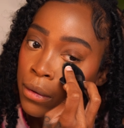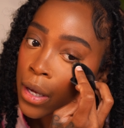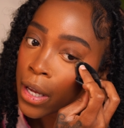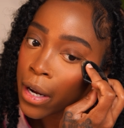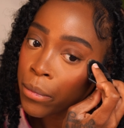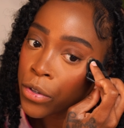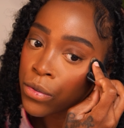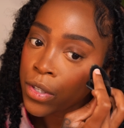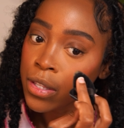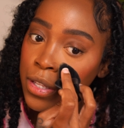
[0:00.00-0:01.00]
And I'm
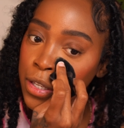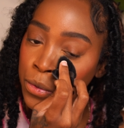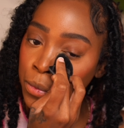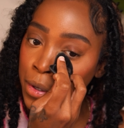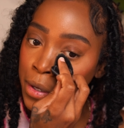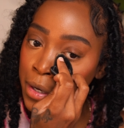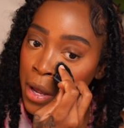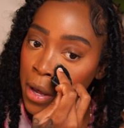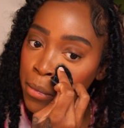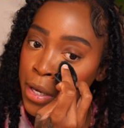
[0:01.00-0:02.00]
using this one
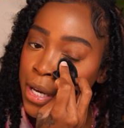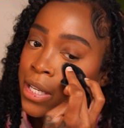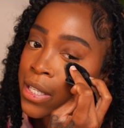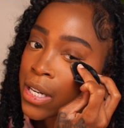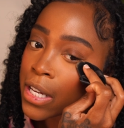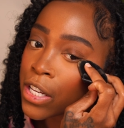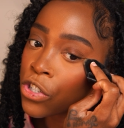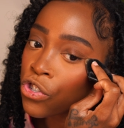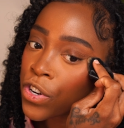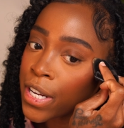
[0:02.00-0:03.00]
because it
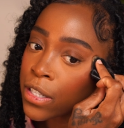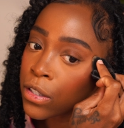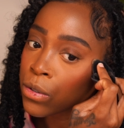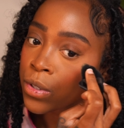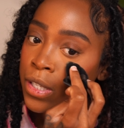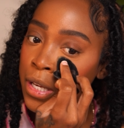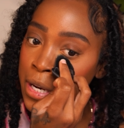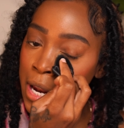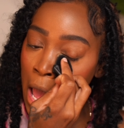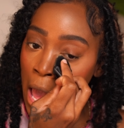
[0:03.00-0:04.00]
is translucent,